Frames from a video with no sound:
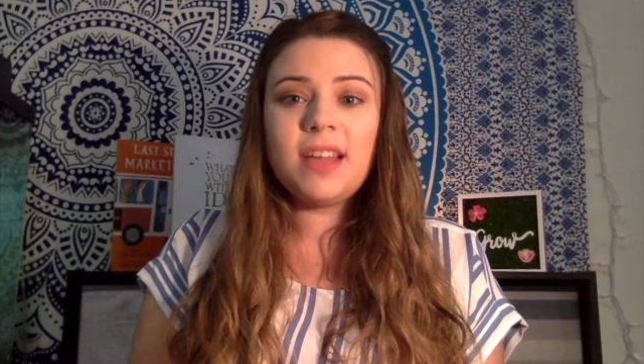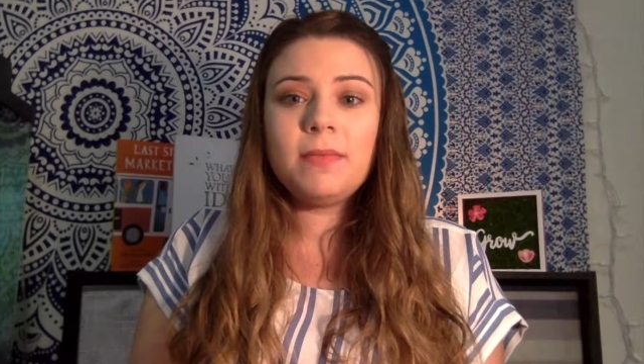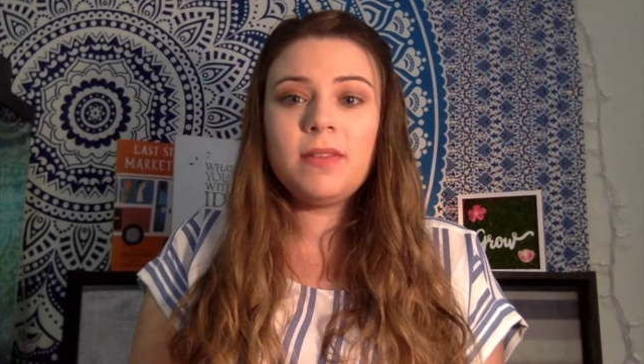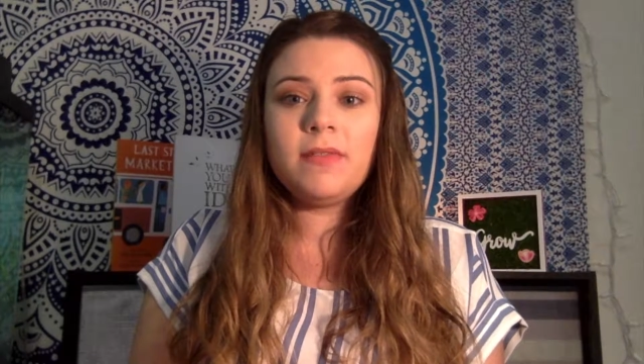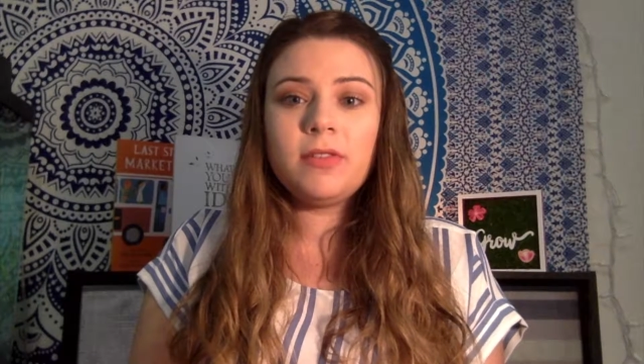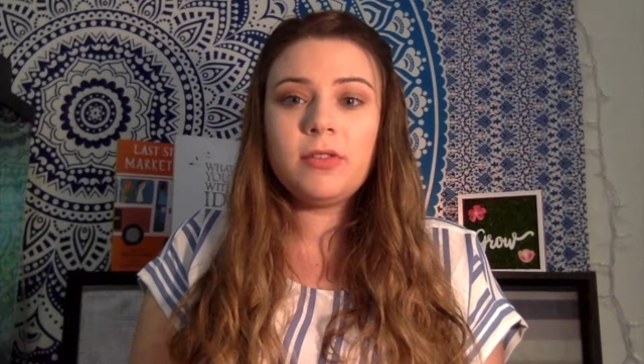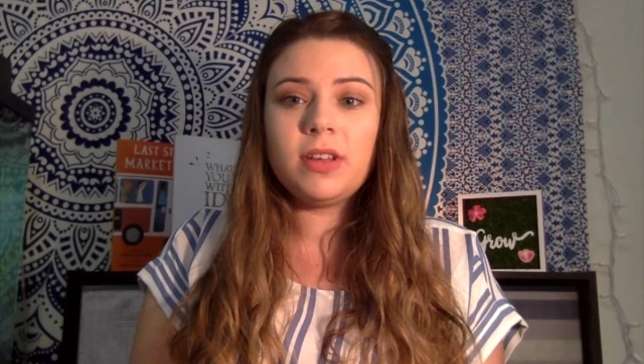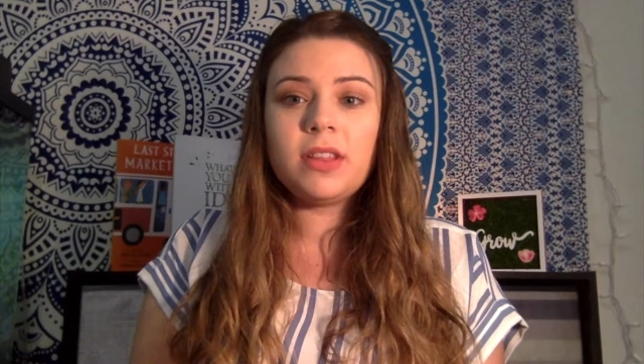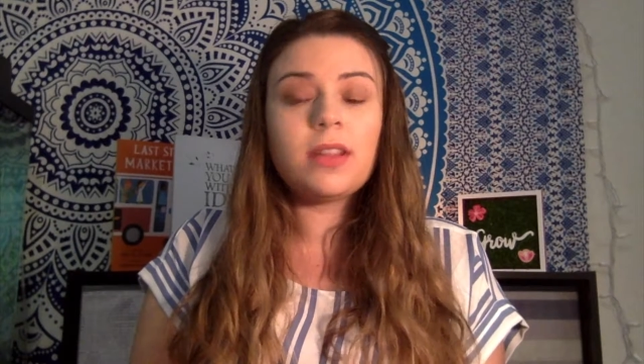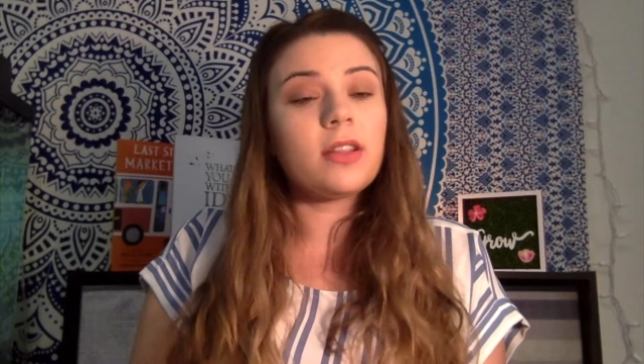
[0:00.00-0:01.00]
types of
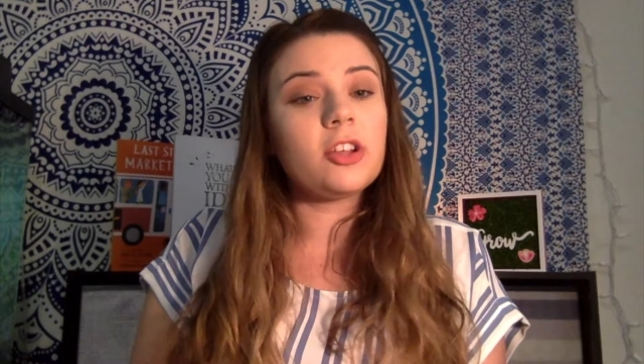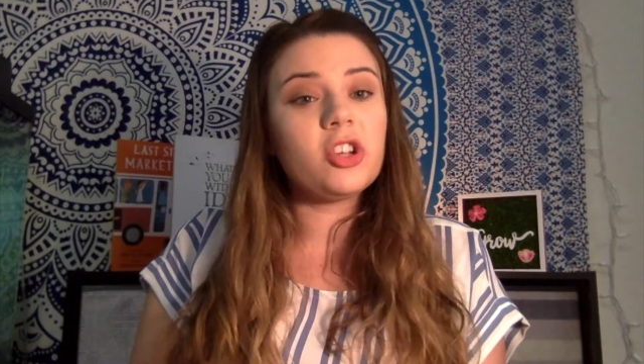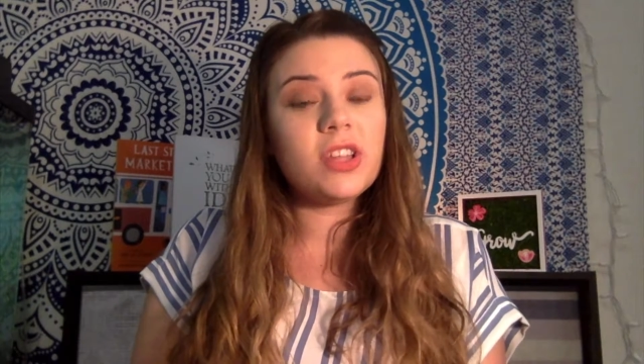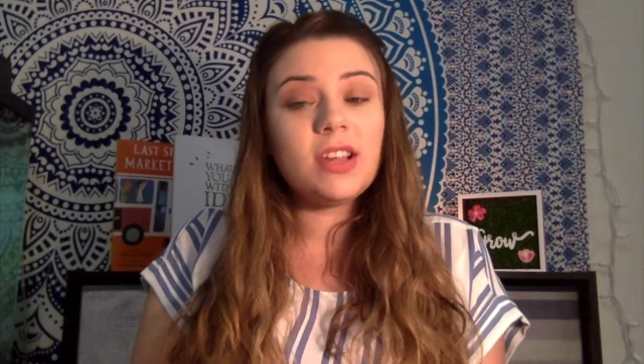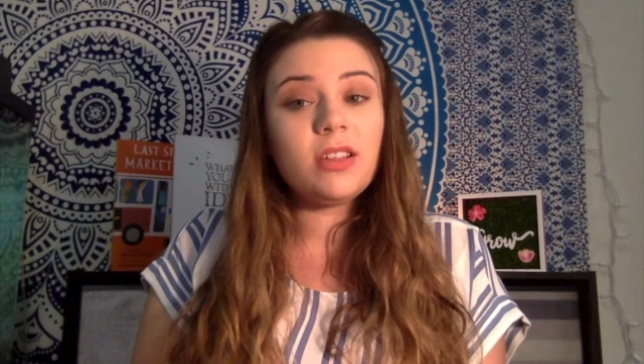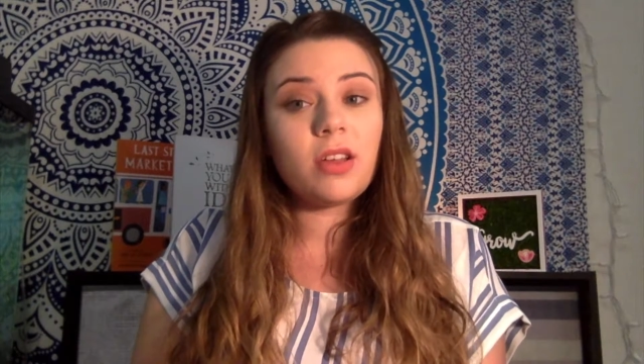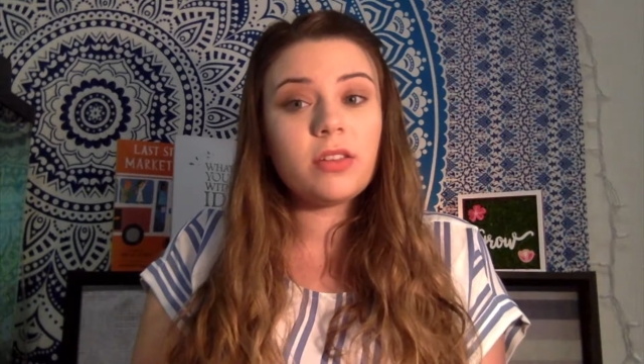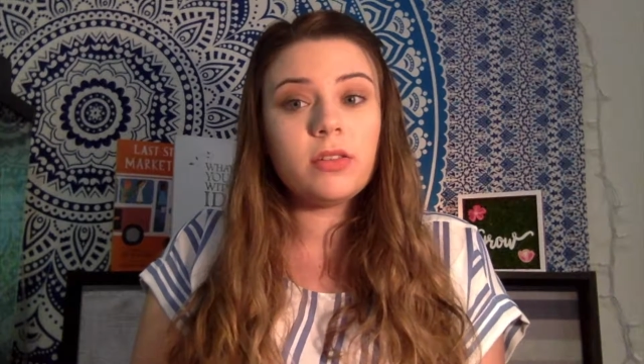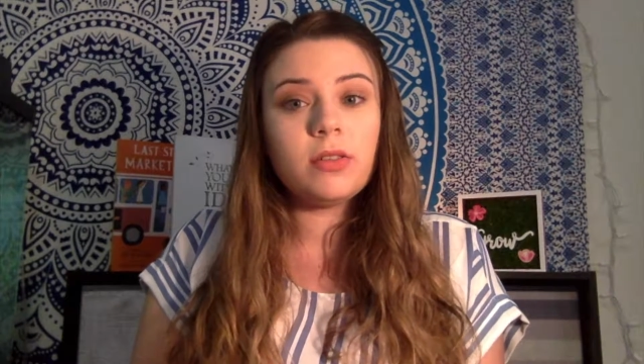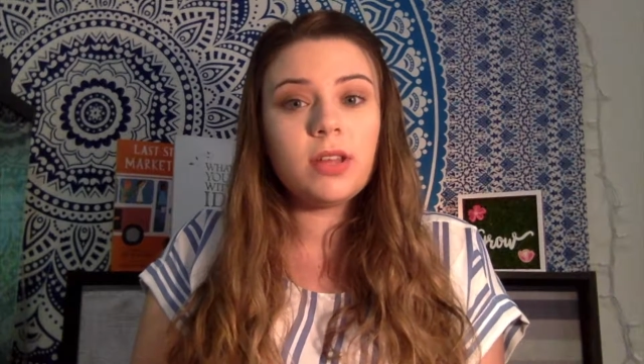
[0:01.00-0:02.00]
students, such as ESOL
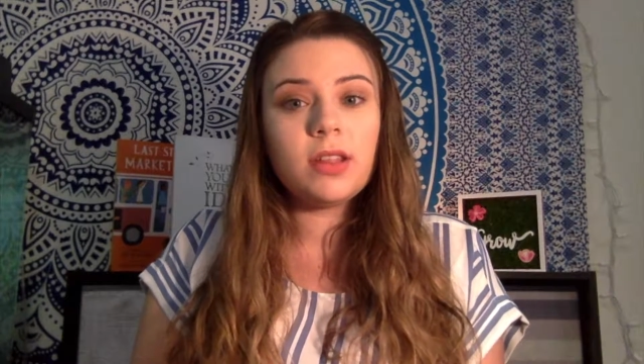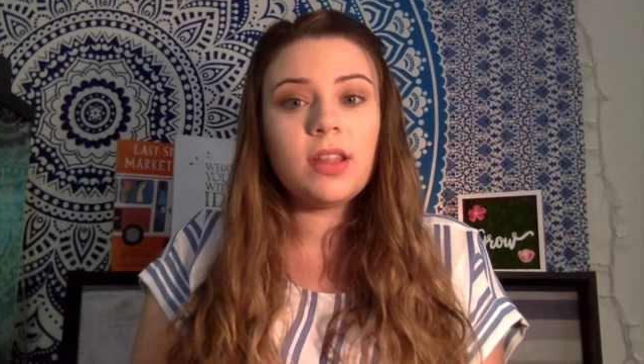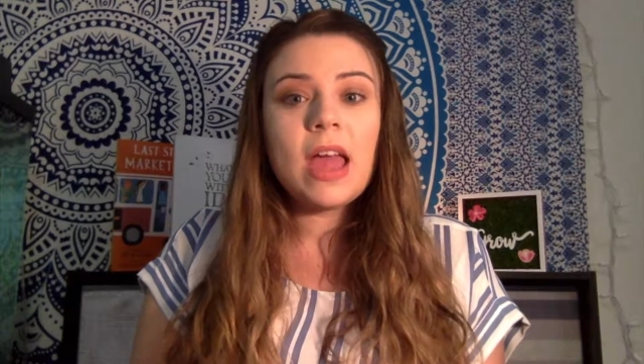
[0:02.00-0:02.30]
students,